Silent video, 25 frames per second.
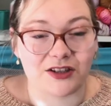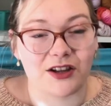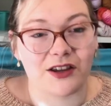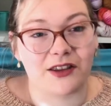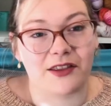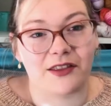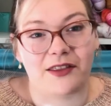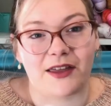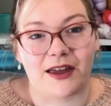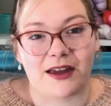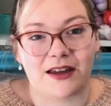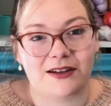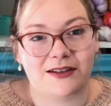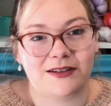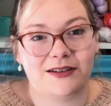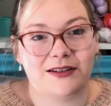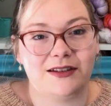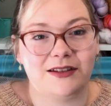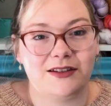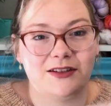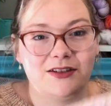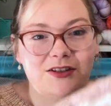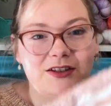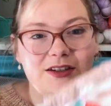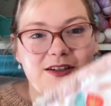that
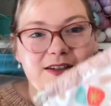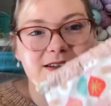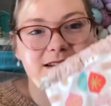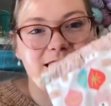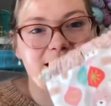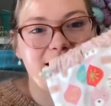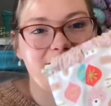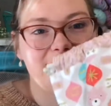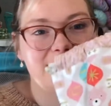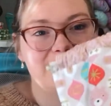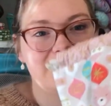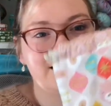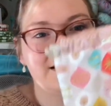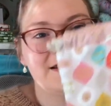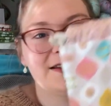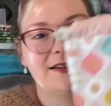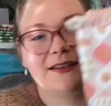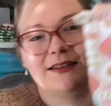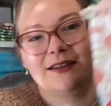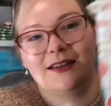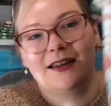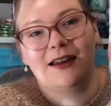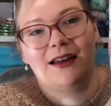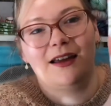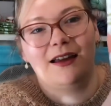she sent,
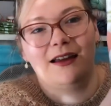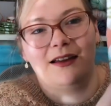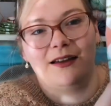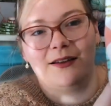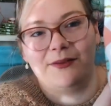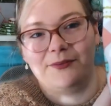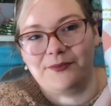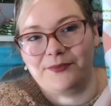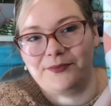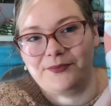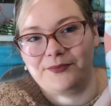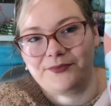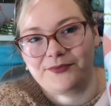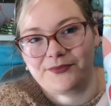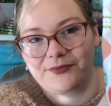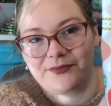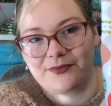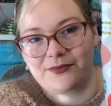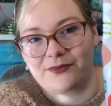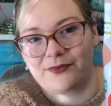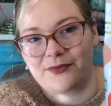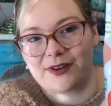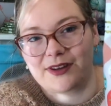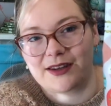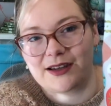
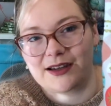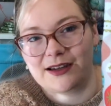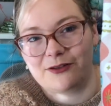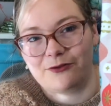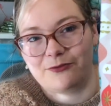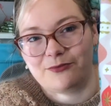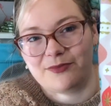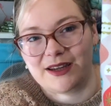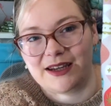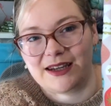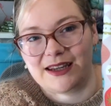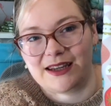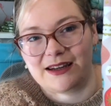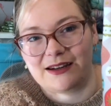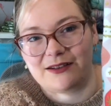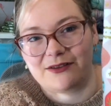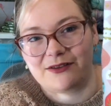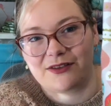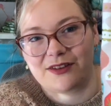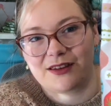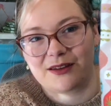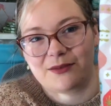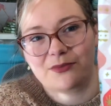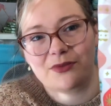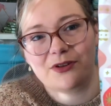with a little mini and
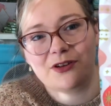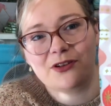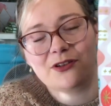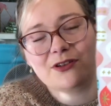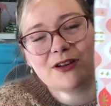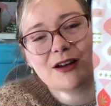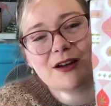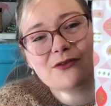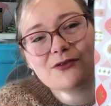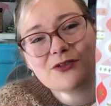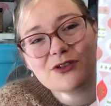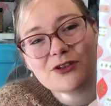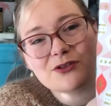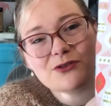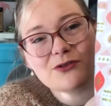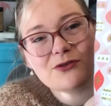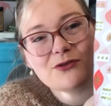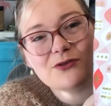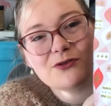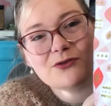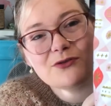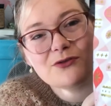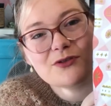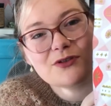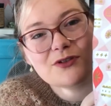everything. But look how cute!